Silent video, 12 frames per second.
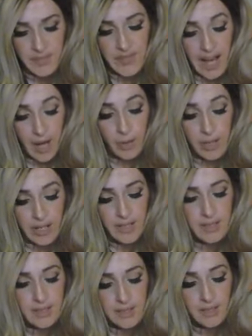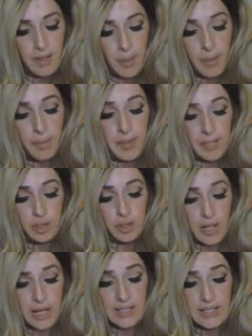how it is, but it
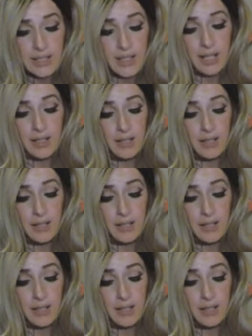dries like